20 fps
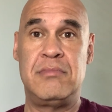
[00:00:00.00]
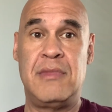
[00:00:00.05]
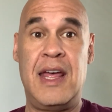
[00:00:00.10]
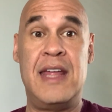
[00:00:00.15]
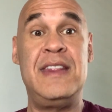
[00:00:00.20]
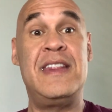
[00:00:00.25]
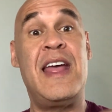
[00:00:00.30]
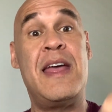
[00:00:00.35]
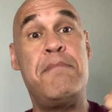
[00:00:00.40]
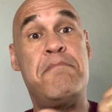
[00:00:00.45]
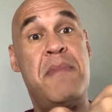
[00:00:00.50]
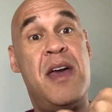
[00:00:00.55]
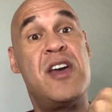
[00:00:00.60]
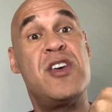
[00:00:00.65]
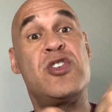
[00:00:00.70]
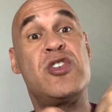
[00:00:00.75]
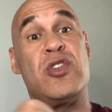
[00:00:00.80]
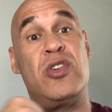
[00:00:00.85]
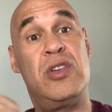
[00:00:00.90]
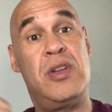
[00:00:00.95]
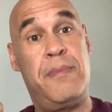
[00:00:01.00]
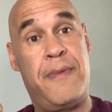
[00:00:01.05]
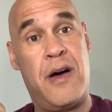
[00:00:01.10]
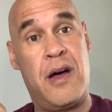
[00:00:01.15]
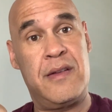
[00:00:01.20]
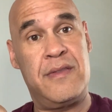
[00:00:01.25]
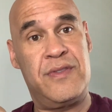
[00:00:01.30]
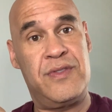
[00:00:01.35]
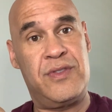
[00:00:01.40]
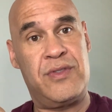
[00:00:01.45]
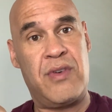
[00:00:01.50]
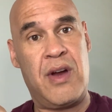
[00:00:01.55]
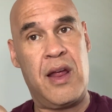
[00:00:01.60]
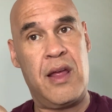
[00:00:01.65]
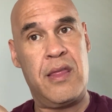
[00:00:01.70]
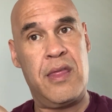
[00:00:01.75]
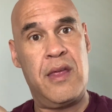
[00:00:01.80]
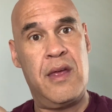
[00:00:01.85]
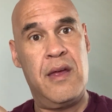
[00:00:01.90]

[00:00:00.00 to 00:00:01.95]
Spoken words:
And they measured the bond strength,